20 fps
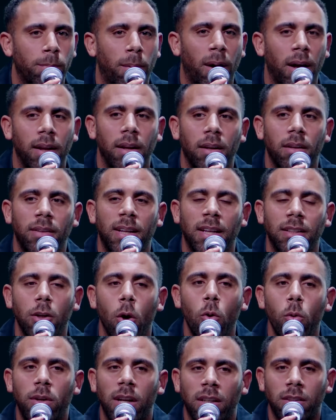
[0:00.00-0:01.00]
but there's
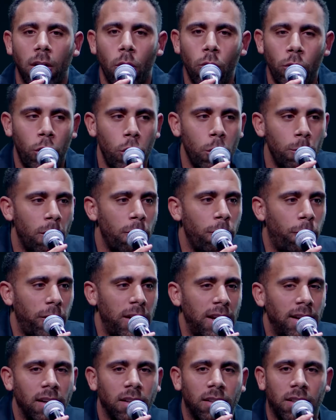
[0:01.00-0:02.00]
no human
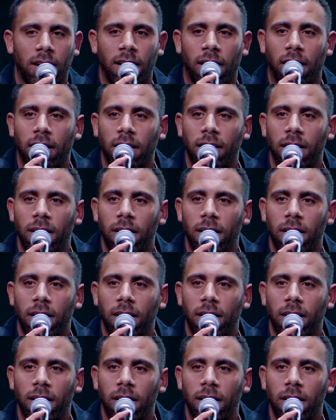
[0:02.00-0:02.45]
feeling to that.